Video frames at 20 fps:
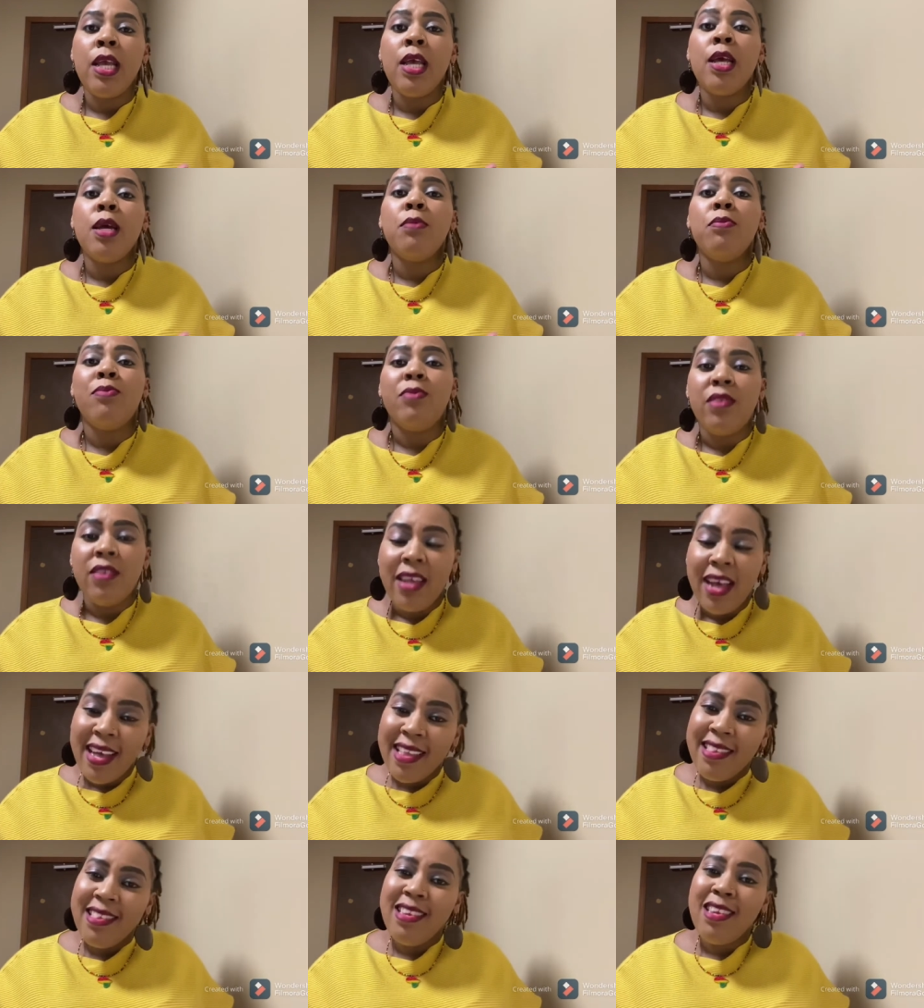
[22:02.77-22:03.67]

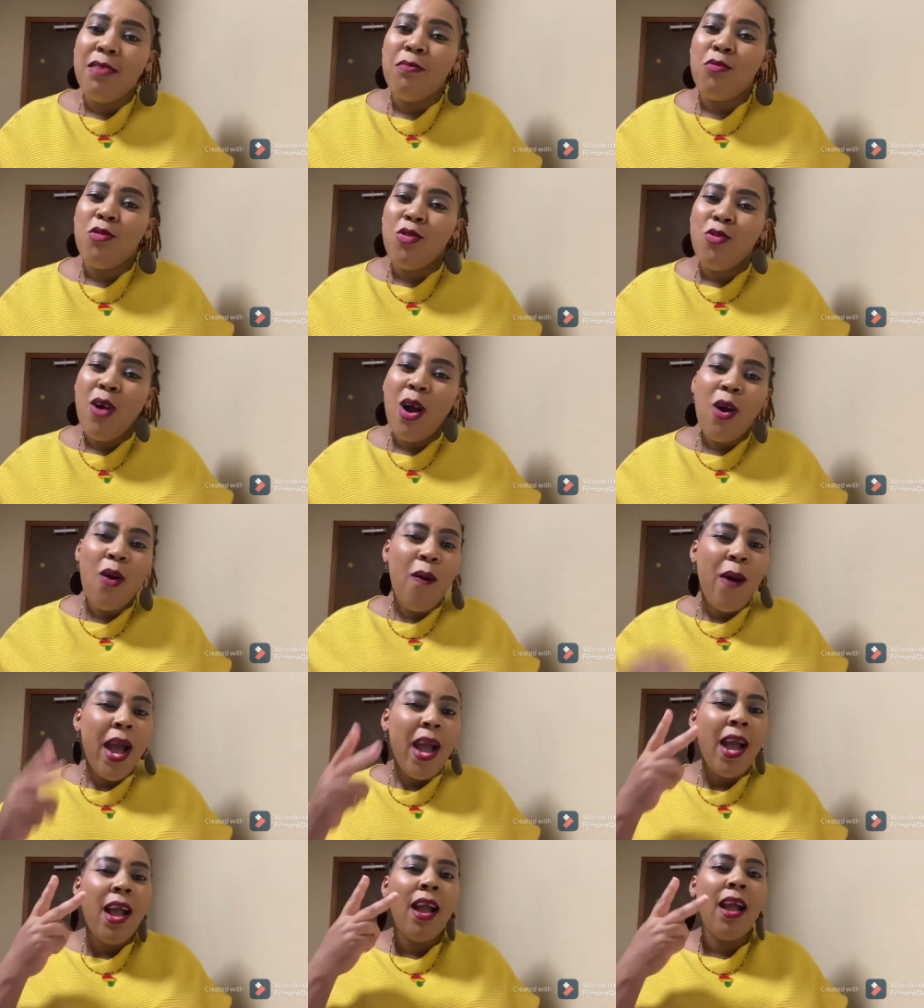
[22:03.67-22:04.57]
mzazi ni mungu wako
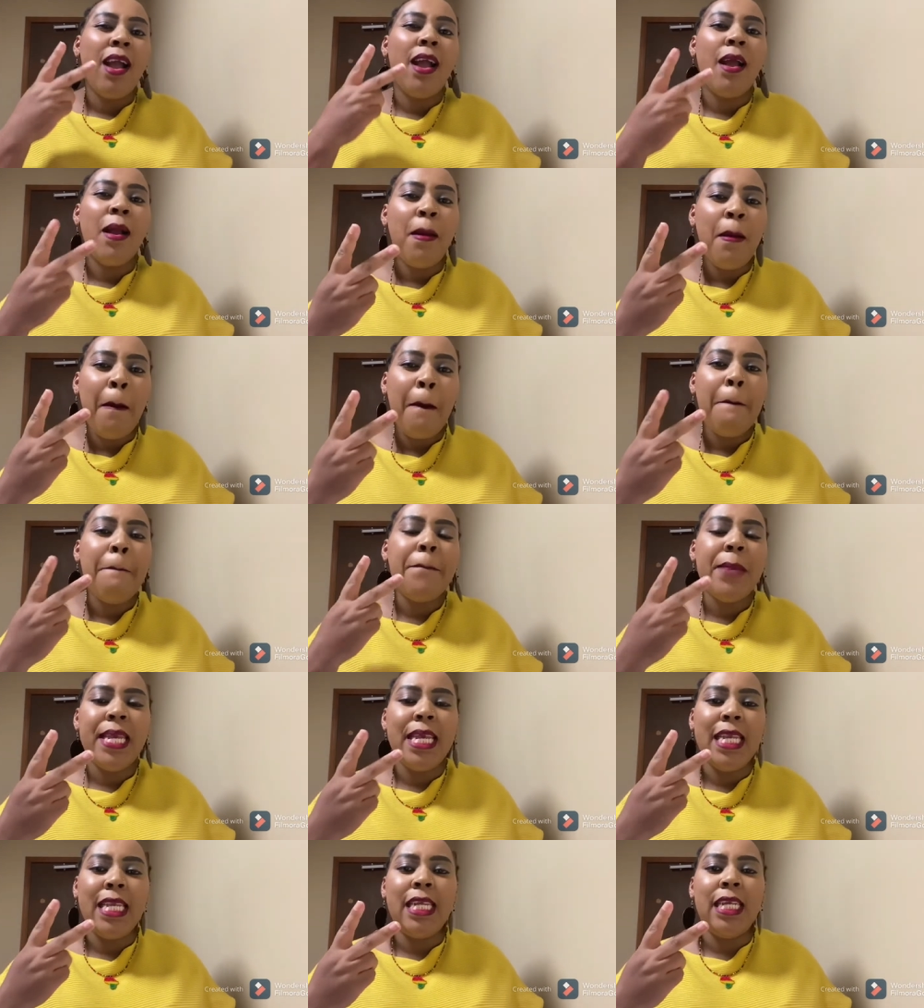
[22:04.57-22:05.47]
wa
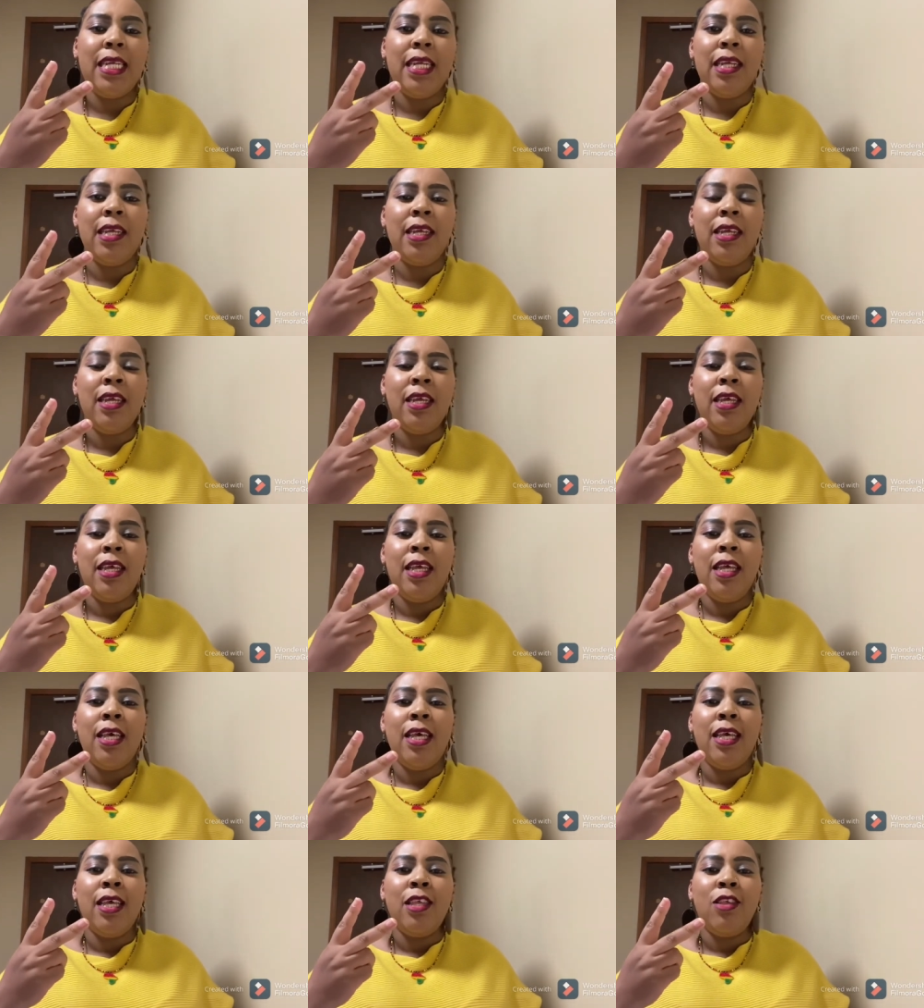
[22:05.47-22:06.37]
pili.
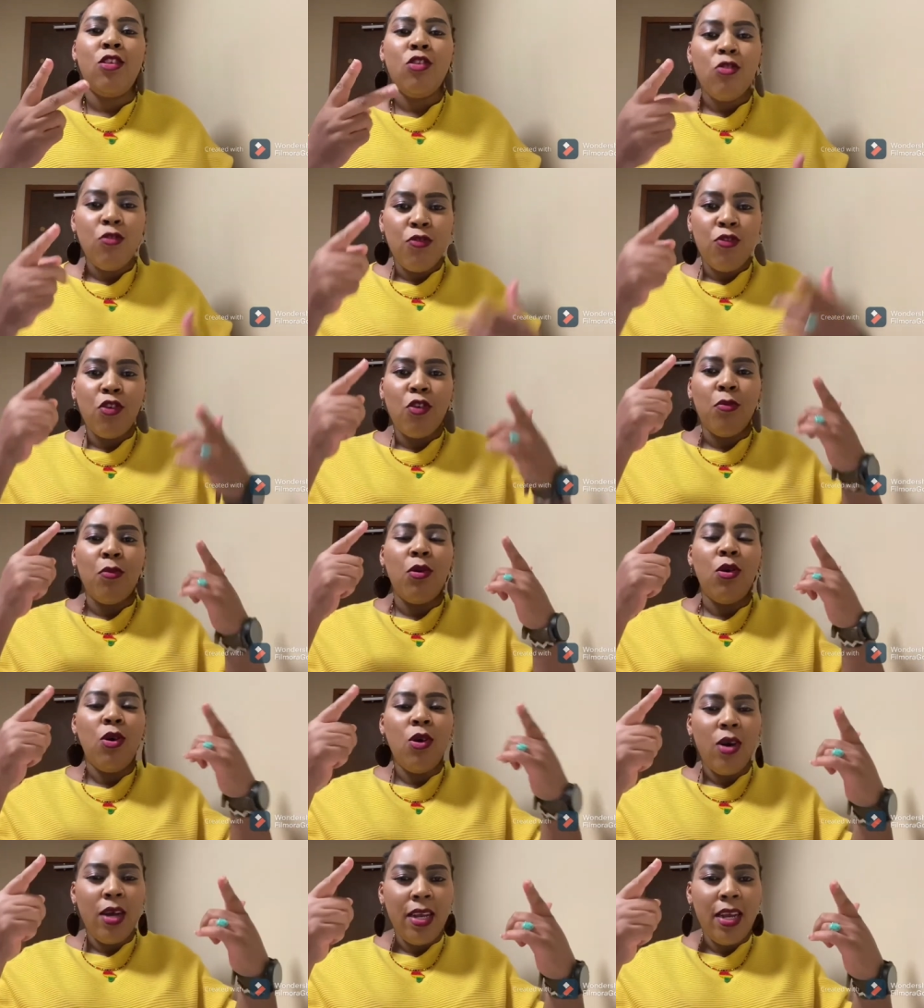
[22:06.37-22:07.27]
So from
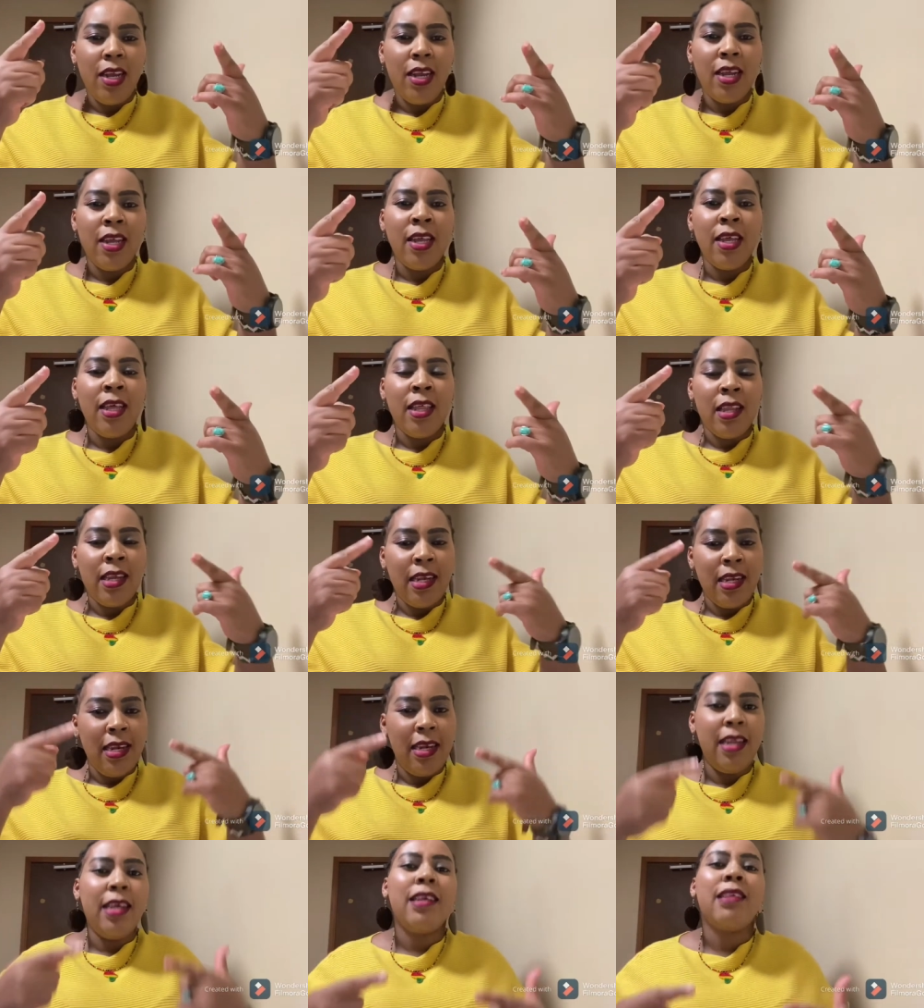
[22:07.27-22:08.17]
God,
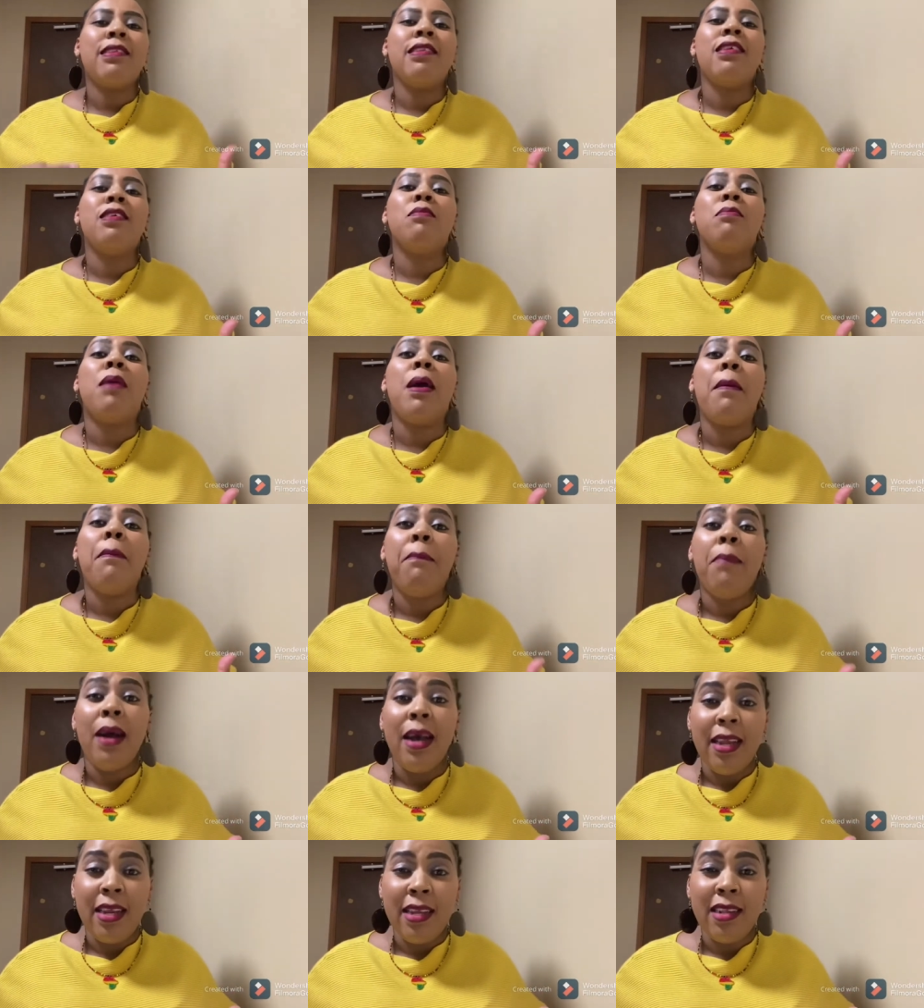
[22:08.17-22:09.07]
next is my
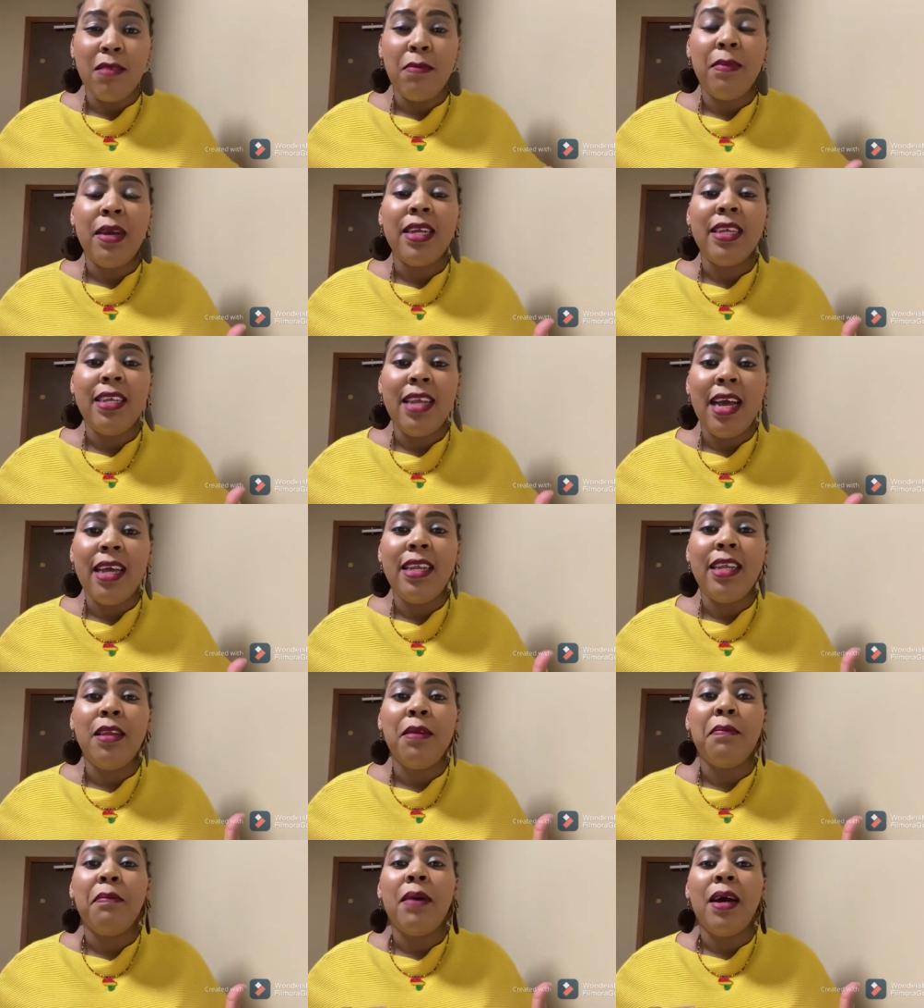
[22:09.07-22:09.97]
parents, my dad
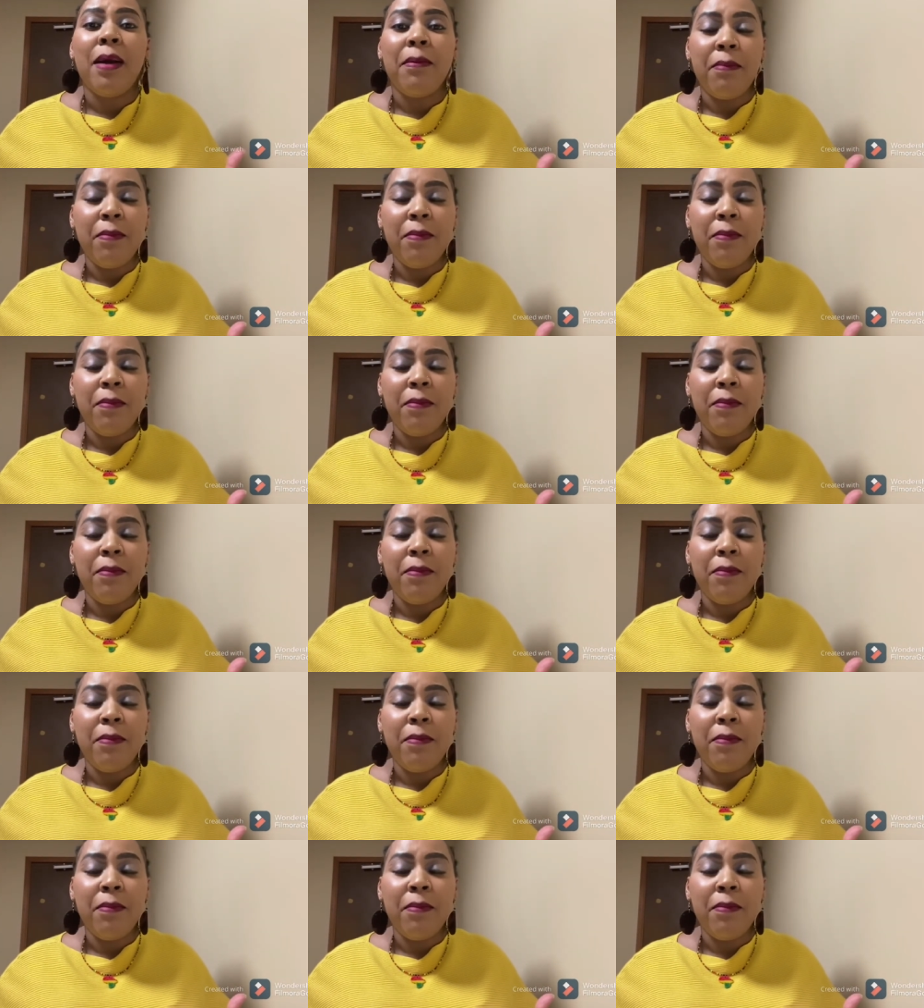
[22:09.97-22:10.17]
and mom.